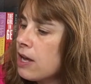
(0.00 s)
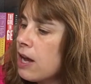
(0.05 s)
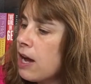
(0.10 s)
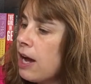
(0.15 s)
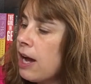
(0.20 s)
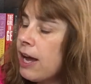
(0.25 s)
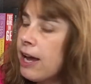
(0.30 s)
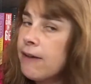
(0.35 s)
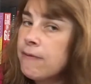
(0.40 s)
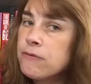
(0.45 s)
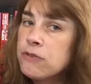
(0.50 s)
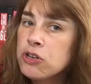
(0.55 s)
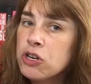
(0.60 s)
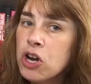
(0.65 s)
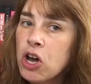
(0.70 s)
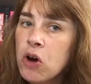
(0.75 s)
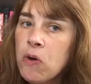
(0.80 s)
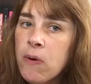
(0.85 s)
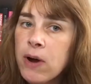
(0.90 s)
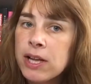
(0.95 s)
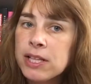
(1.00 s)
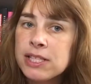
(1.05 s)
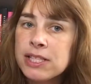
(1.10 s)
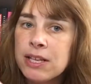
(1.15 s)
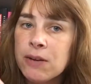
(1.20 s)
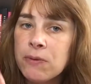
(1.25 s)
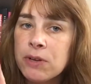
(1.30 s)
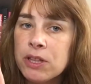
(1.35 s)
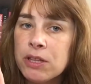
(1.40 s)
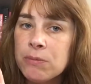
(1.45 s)
I have no
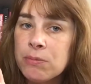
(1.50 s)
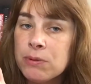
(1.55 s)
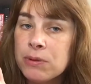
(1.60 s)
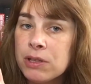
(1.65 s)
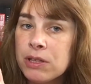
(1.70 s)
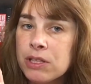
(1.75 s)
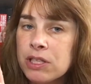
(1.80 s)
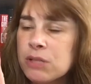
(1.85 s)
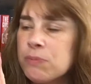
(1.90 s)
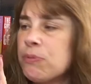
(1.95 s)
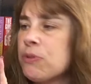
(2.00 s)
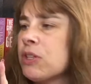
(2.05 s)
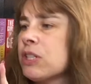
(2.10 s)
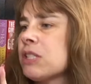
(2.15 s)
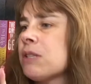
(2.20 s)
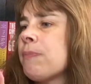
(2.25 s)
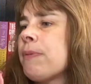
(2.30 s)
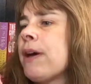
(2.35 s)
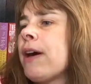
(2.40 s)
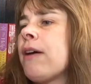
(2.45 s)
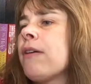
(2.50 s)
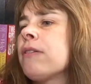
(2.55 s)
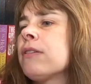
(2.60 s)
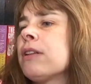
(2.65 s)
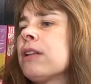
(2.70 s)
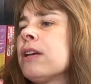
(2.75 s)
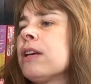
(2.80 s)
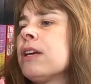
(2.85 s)
idea what the, this book is about.